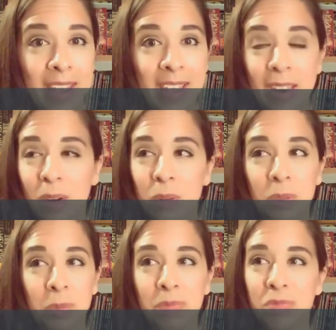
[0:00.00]

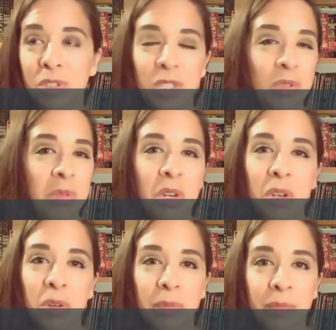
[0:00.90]
It'll just, you
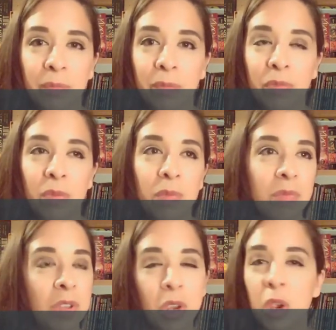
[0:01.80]

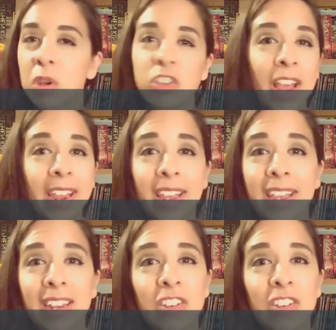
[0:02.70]
can go check it,